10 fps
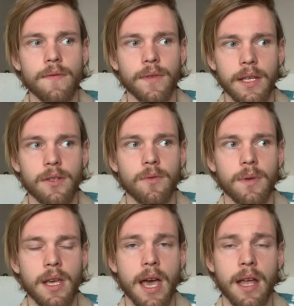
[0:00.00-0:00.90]
needs to
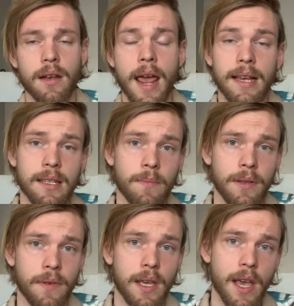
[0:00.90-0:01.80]
be an
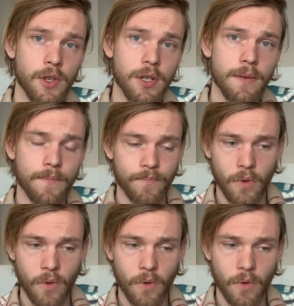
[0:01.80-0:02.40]
exemplification